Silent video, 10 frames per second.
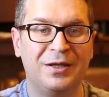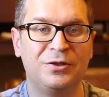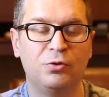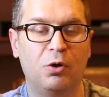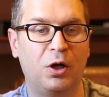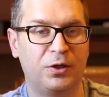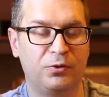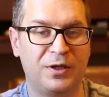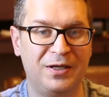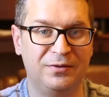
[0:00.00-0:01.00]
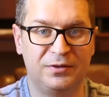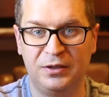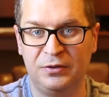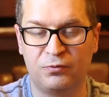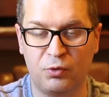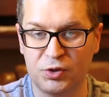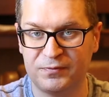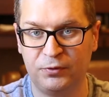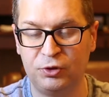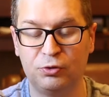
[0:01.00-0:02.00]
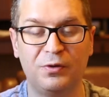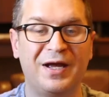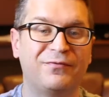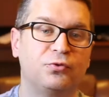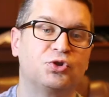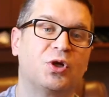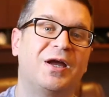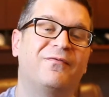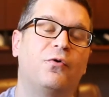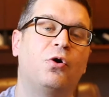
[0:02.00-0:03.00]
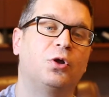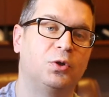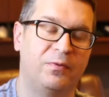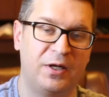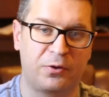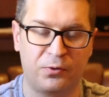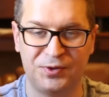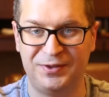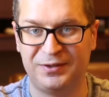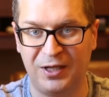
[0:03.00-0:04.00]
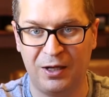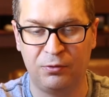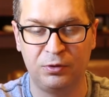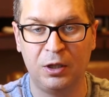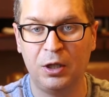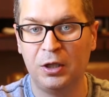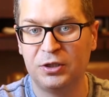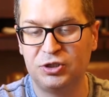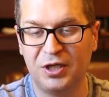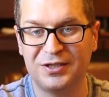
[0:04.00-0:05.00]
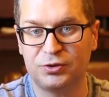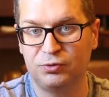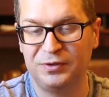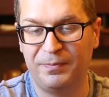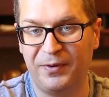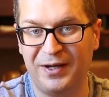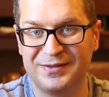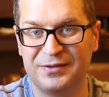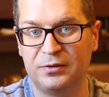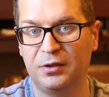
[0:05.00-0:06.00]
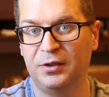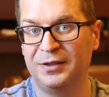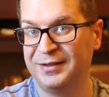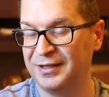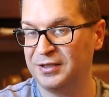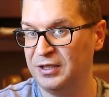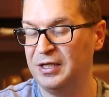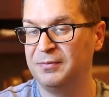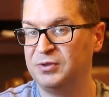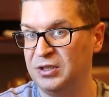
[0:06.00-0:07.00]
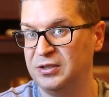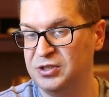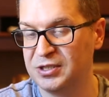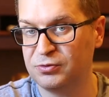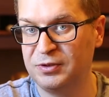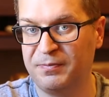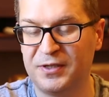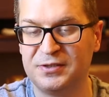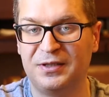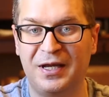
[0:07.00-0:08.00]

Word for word: and you are located in Roseville, you don't have to drive all the way across the town just to deposit uh, that EMD, just to deposit